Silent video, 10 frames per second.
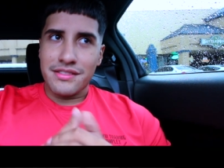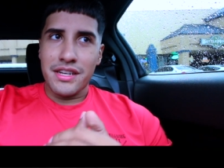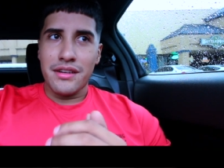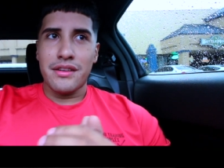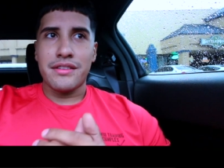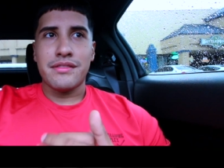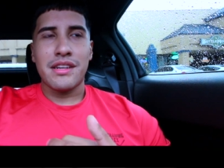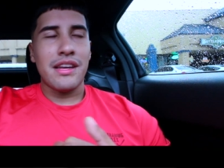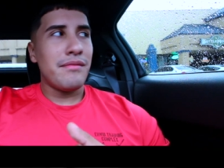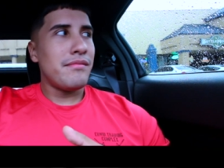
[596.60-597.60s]
gonna
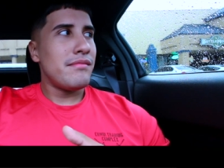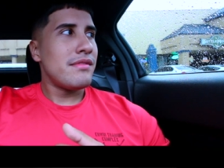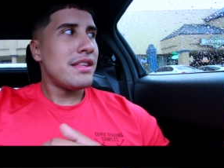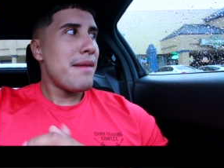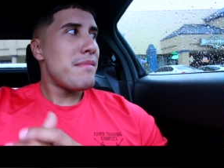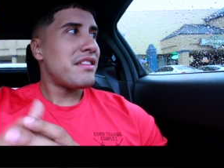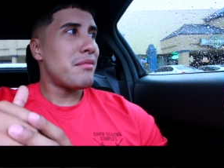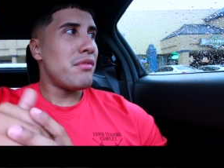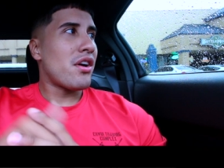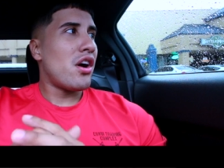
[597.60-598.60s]
not mess
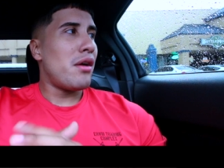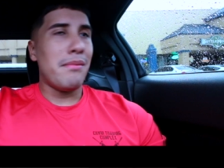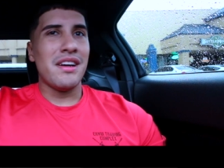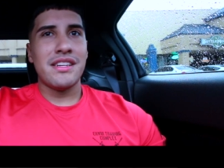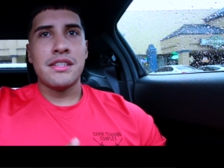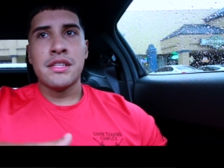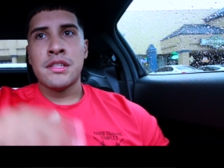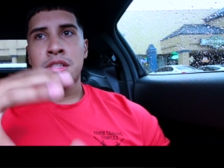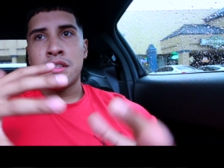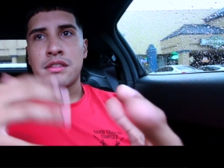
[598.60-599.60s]
up your car, but
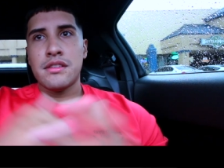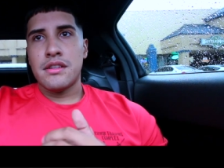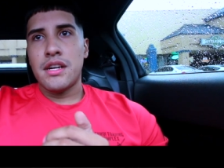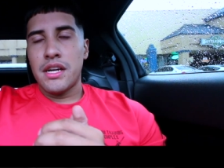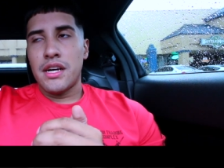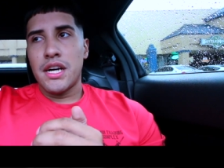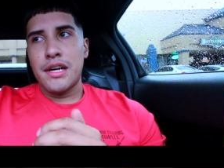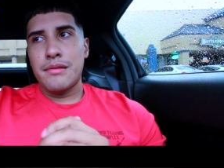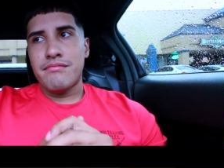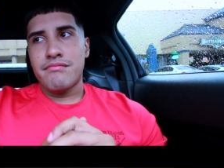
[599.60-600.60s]

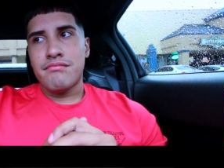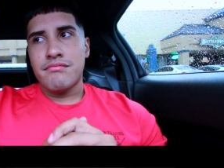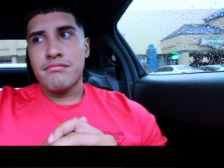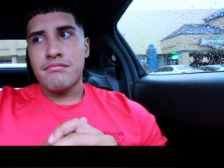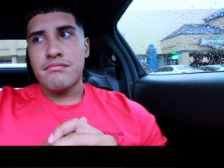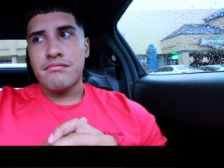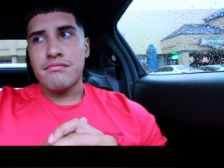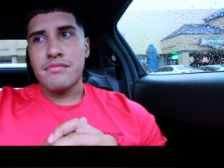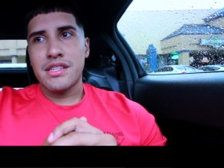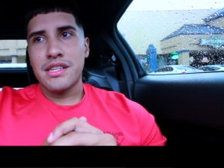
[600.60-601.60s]
um,
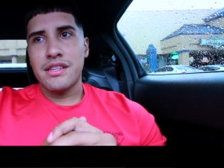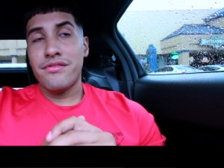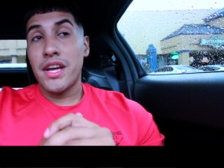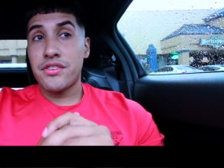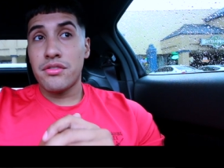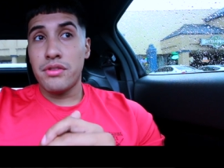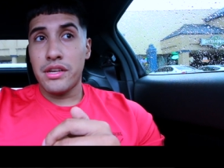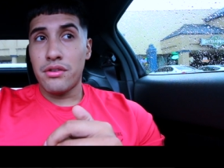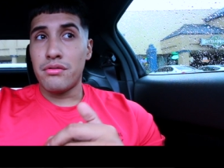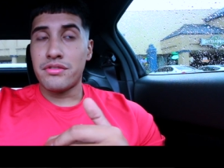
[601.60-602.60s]

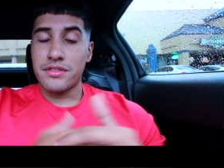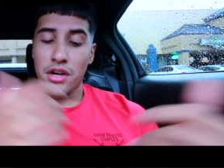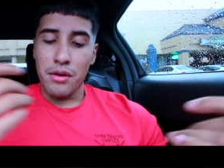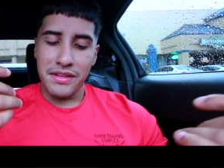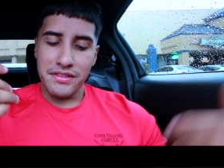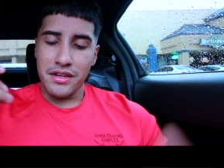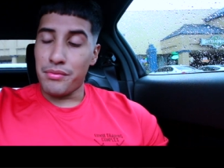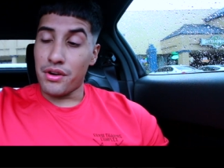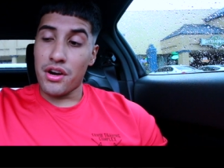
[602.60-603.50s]
eventually it'll start messing up your